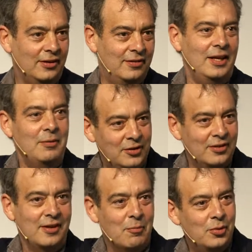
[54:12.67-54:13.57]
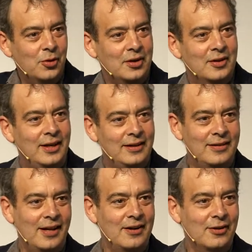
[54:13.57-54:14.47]
it seems at some point to lead
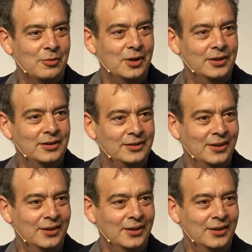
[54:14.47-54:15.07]
to the end of the world.